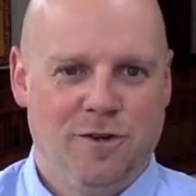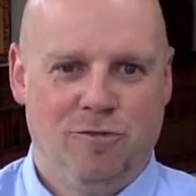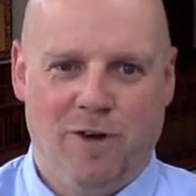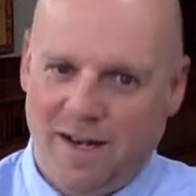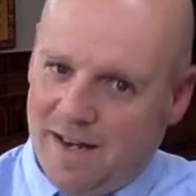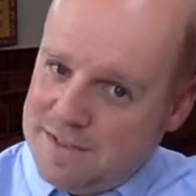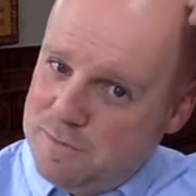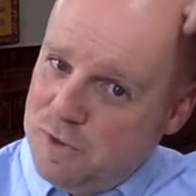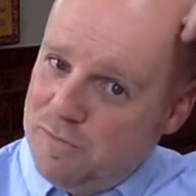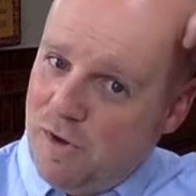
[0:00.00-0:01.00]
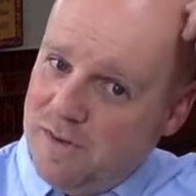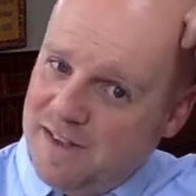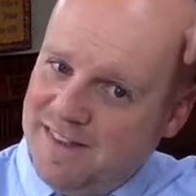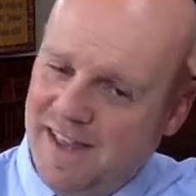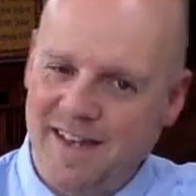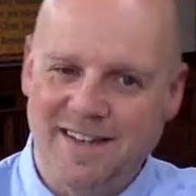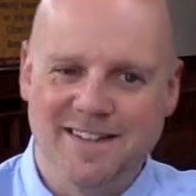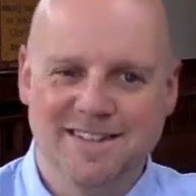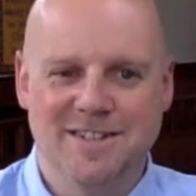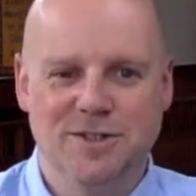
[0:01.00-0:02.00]
Right, let's move on then
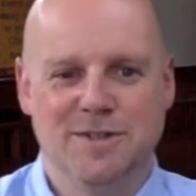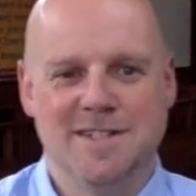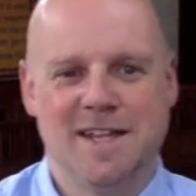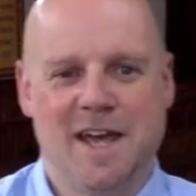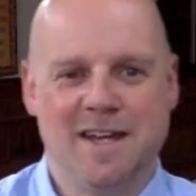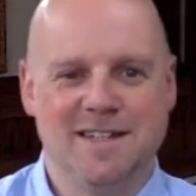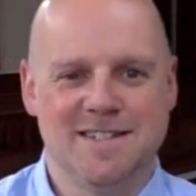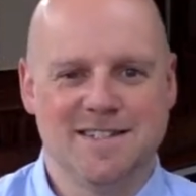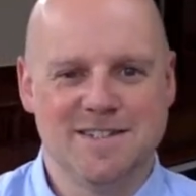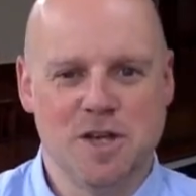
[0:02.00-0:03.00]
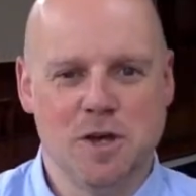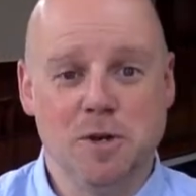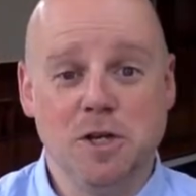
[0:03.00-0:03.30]
to today's sermon.